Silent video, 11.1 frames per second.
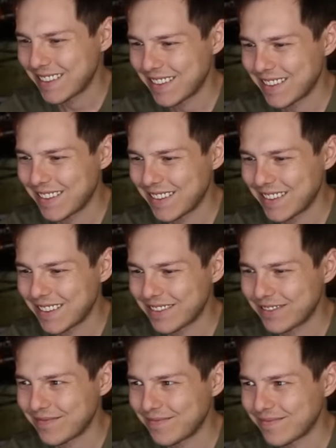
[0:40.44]

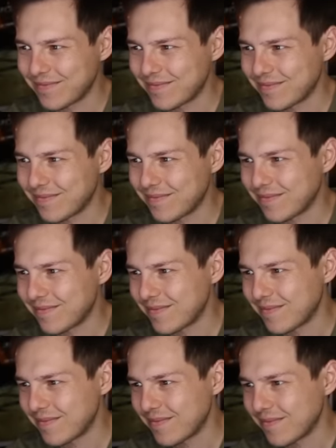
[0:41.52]

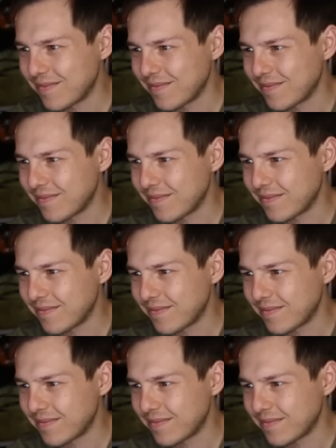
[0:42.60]

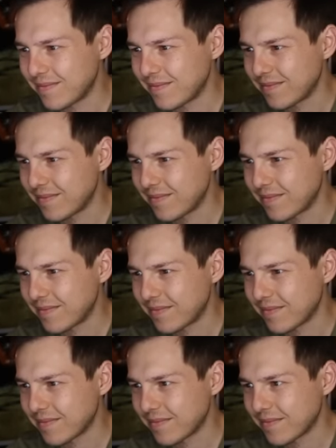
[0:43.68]

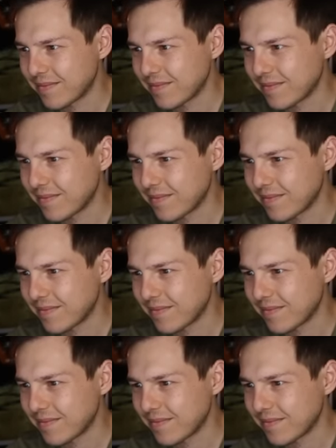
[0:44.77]
No words are spoken by the person on screen.